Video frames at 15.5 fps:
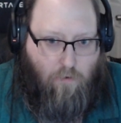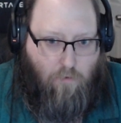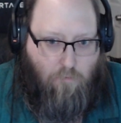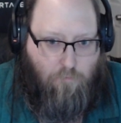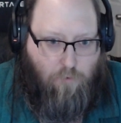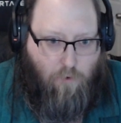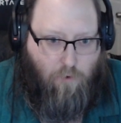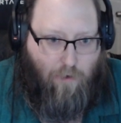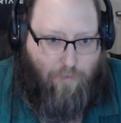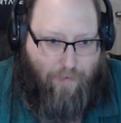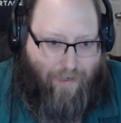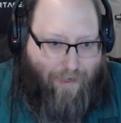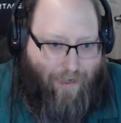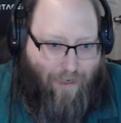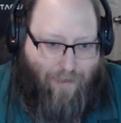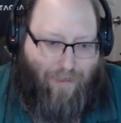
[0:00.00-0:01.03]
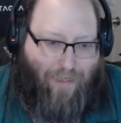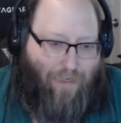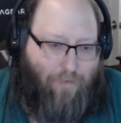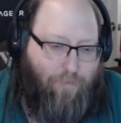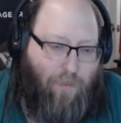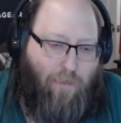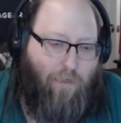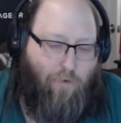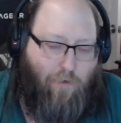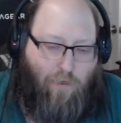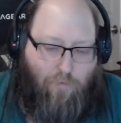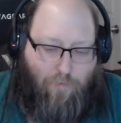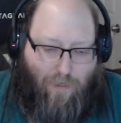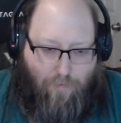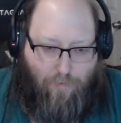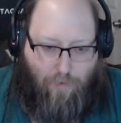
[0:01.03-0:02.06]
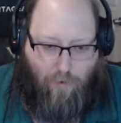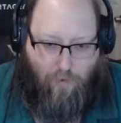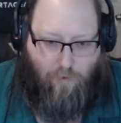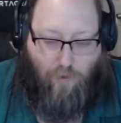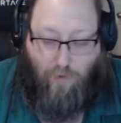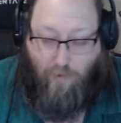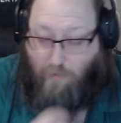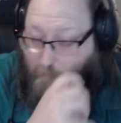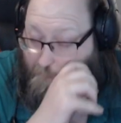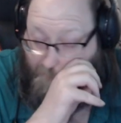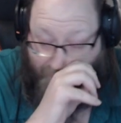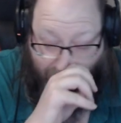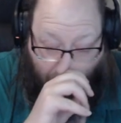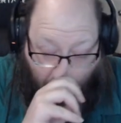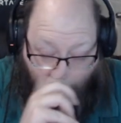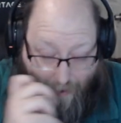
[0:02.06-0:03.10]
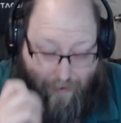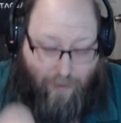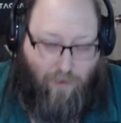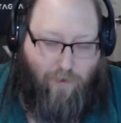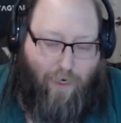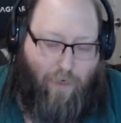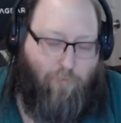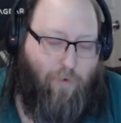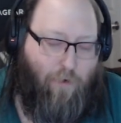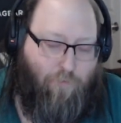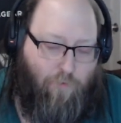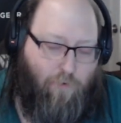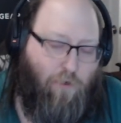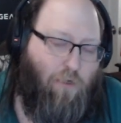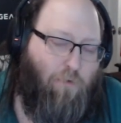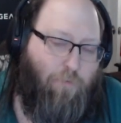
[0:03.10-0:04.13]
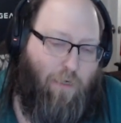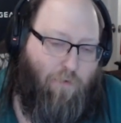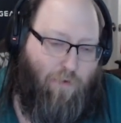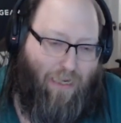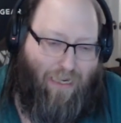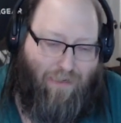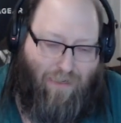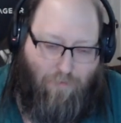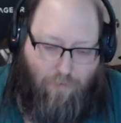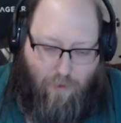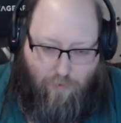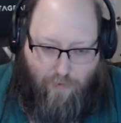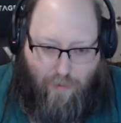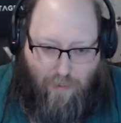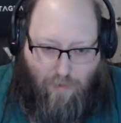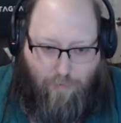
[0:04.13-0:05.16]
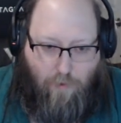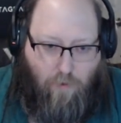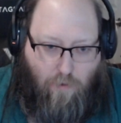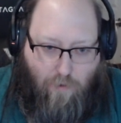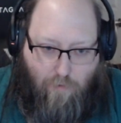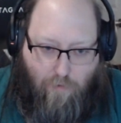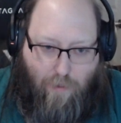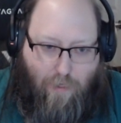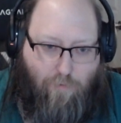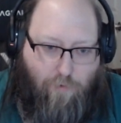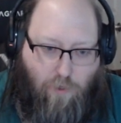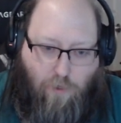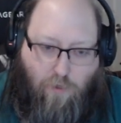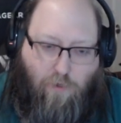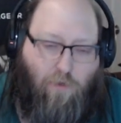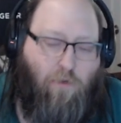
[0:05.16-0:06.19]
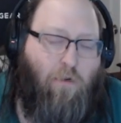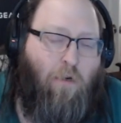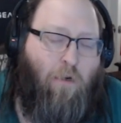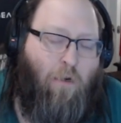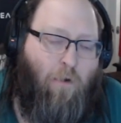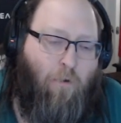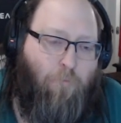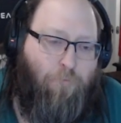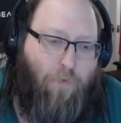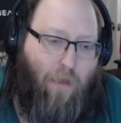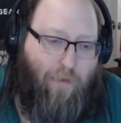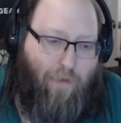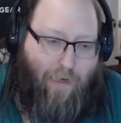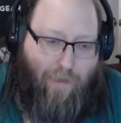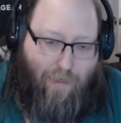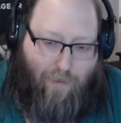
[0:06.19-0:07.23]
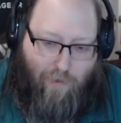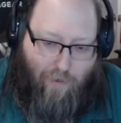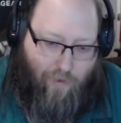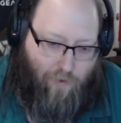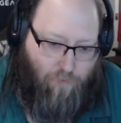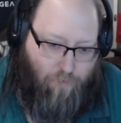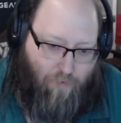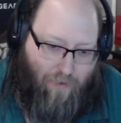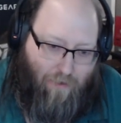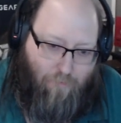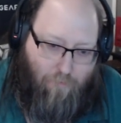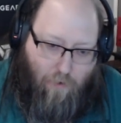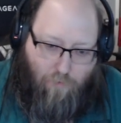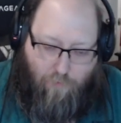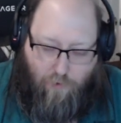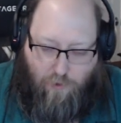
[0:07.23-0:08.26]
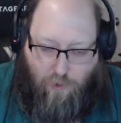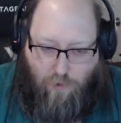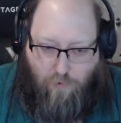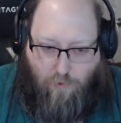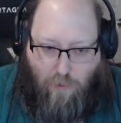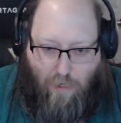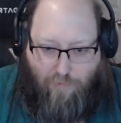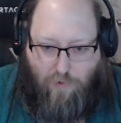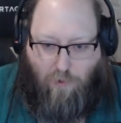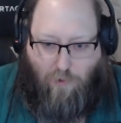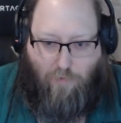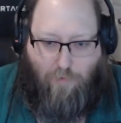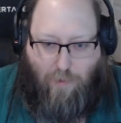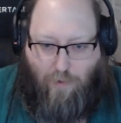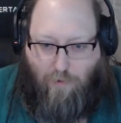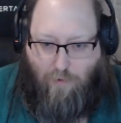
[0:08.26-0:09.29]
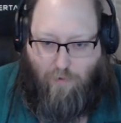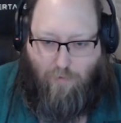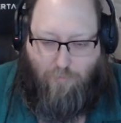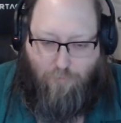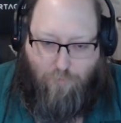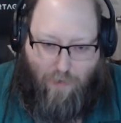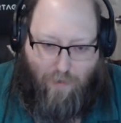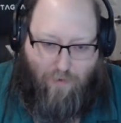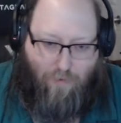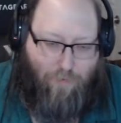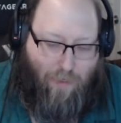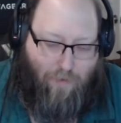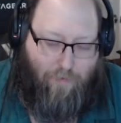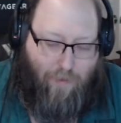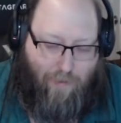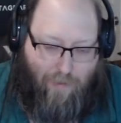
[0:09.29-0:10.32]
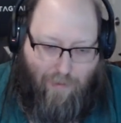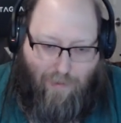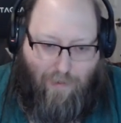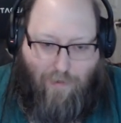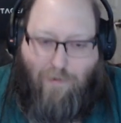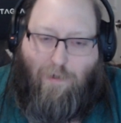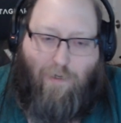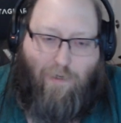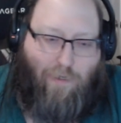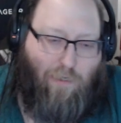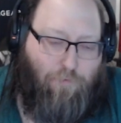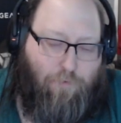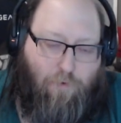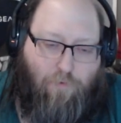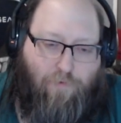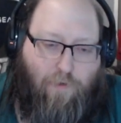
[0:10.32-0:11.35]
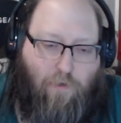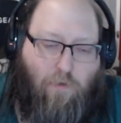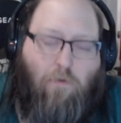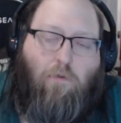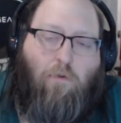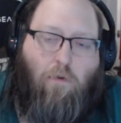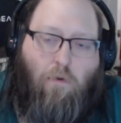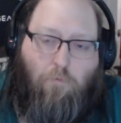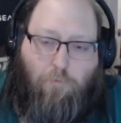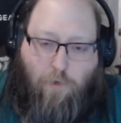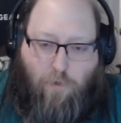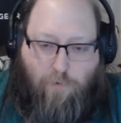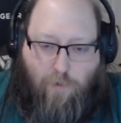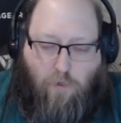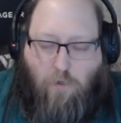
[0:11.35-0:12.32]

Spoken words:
programming concepts that are sometimes hard to get your head around at first. But if you have some coding experience with other languages, a lot of that knowledge will come over to JavaScript, and you'll be able to pick up like the syntax part of it pretty quick.